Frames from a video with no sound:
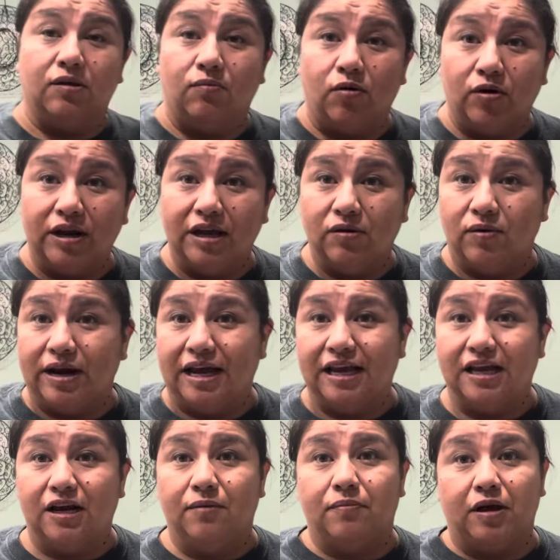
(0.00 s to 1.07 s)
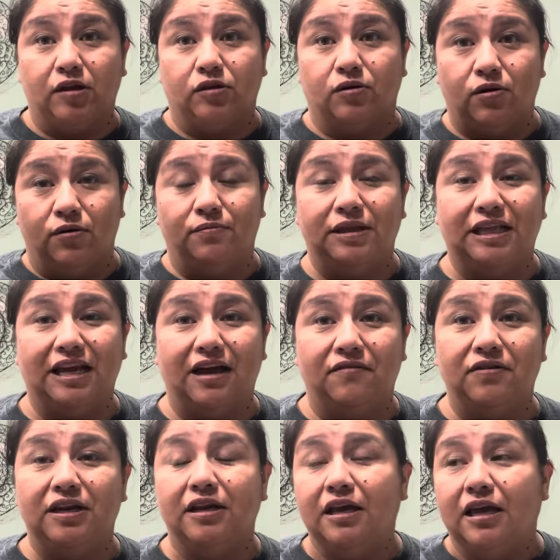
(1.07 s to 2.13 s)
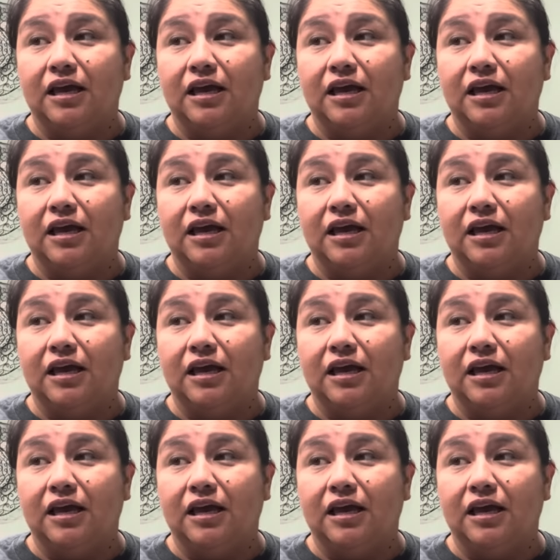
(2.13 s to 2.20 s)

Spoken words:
morning when I get up, I'll throw them in the oven.